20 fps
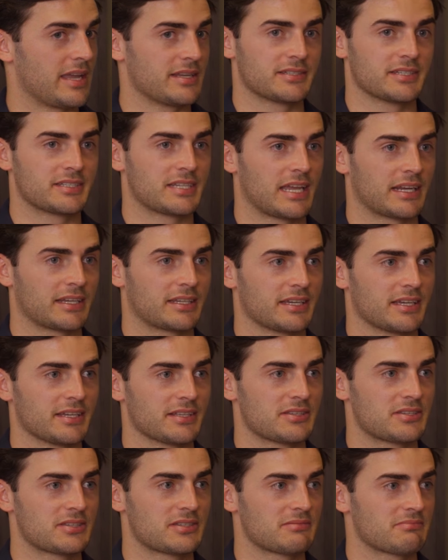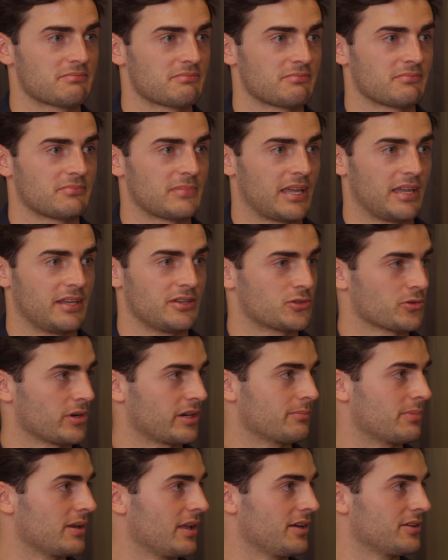8 to 10 kids and
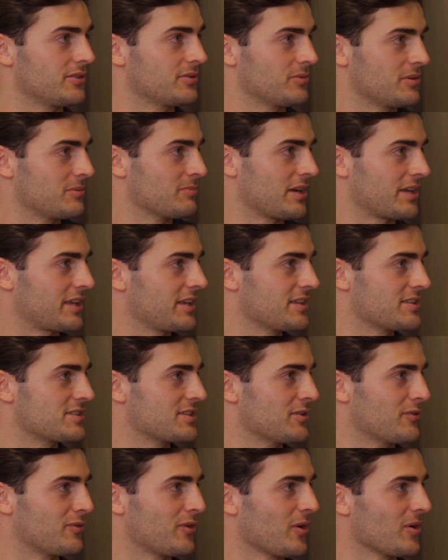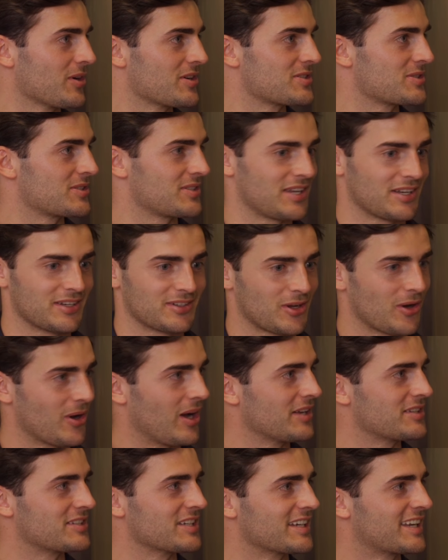drink blood with my kids in a forest and
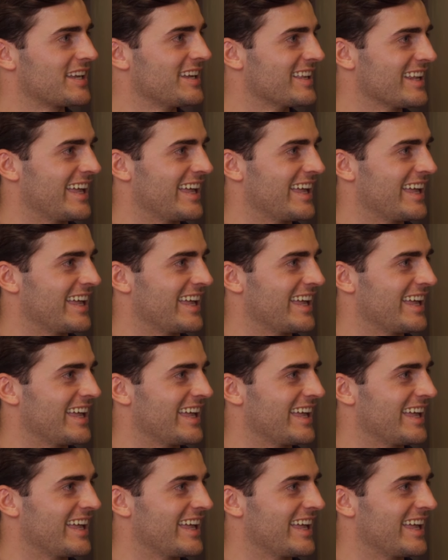go hunting.